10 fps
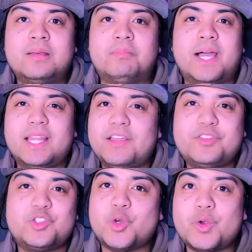my
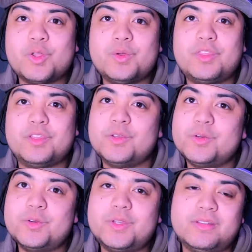life story with
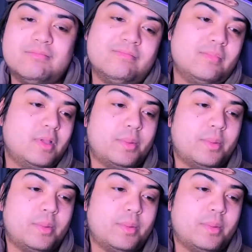you in